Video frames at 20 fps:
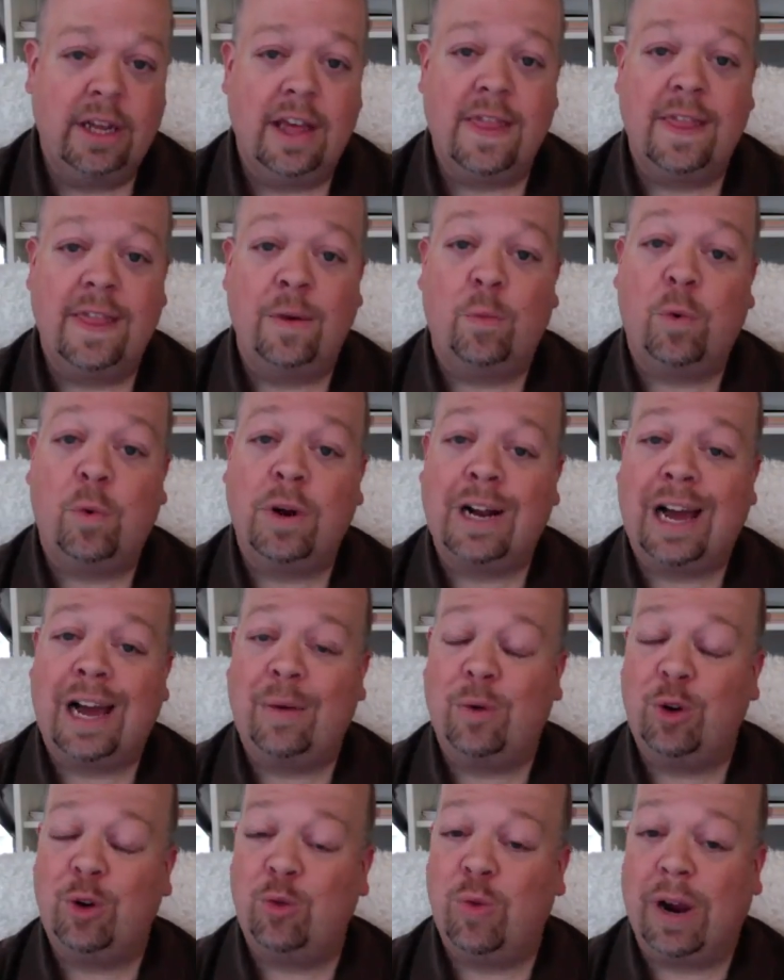than what I
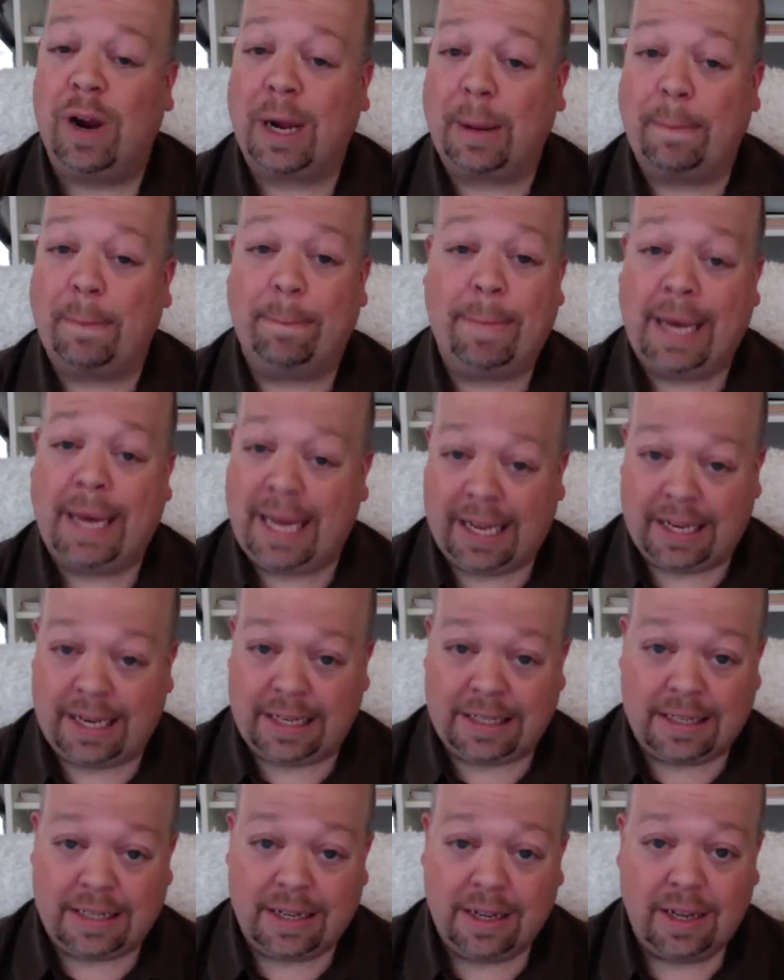would
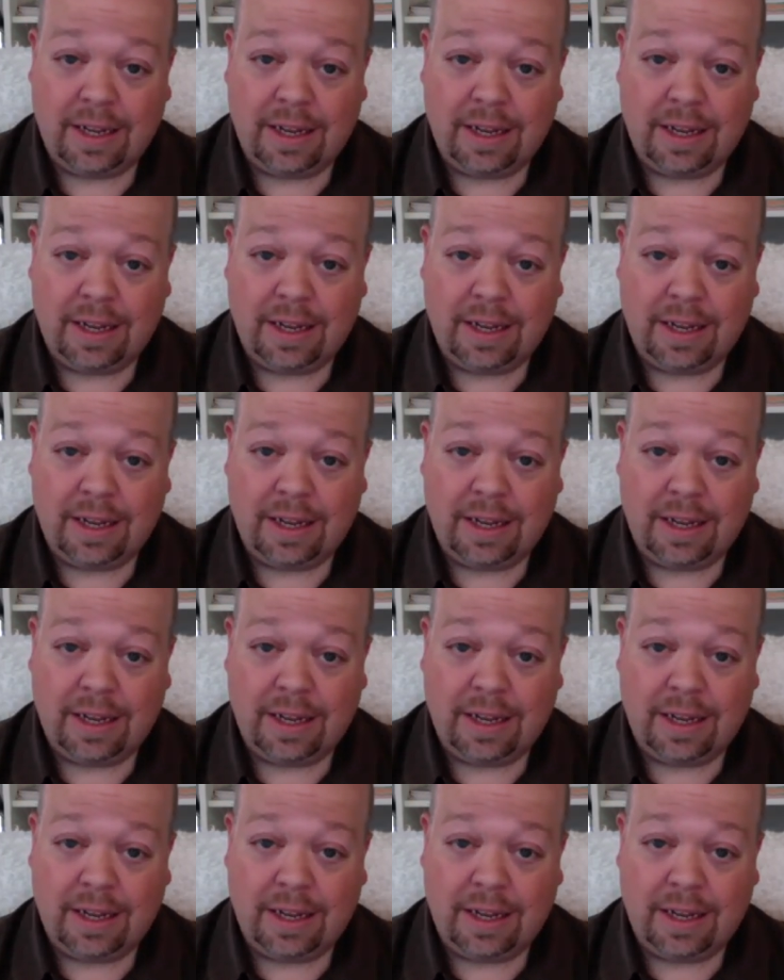recommend